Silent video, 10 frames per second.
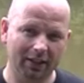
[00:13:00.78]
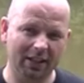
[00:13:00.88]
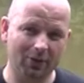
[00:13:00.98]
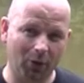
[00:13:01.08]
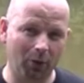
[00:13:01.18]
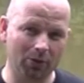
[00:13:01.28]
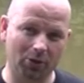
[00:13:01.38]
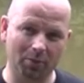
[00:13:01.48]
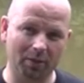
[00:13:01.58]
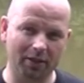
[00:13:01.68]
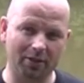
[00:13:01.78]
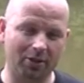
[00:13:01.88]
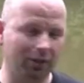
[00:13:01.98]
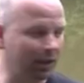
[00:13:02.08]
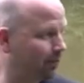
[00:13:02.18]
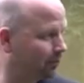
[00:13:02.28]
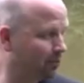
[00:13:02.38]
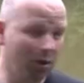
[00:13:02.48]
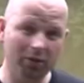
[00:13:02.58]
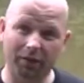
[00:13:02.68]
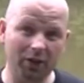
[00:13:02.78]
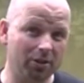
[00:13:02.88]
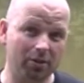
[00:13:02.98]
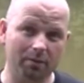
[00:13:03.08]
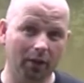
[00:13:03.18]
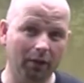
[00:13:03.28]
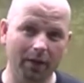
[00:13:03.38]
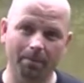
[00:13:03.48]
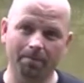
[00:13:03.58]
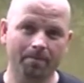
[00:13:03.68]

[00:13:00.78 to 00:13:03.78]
it's always going to be this colour. But the fish love it.